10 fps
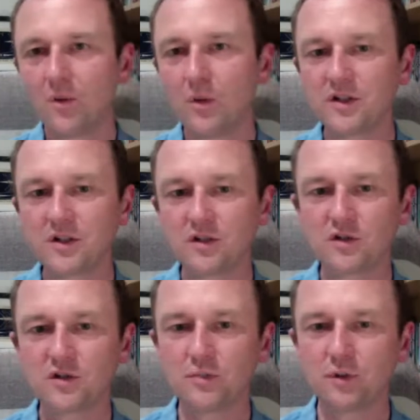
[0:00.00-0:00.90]
Which
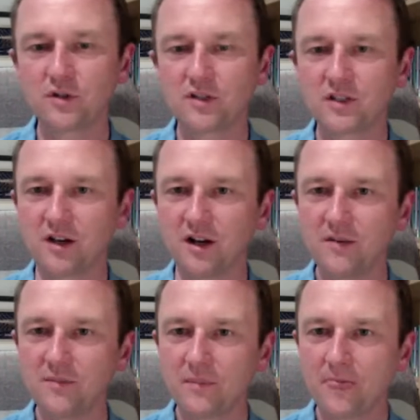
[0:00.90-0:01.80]
sports
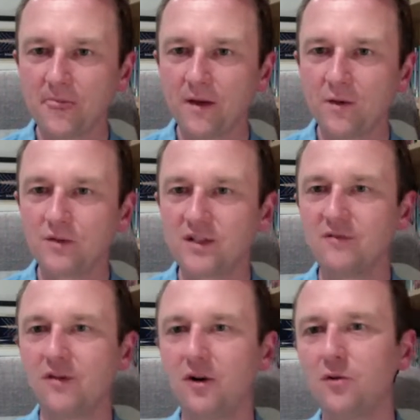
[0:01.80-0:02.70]
star was
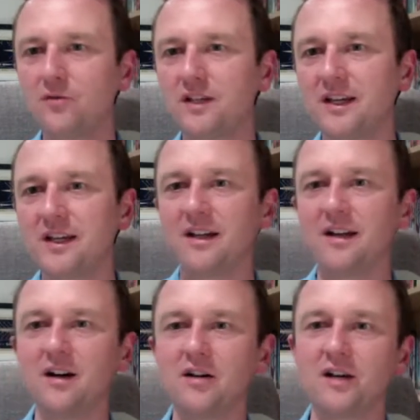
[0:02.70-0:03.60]
involved in a
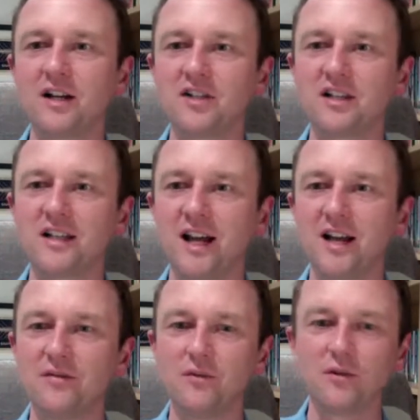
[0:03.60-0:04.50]
car crash in
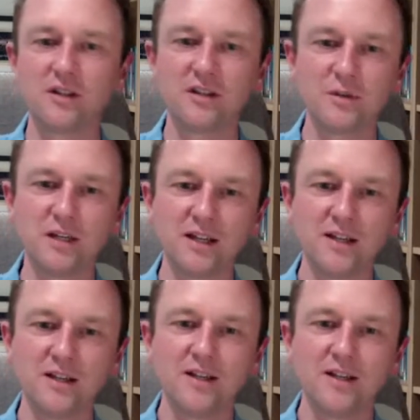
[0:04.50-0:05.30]
California this week?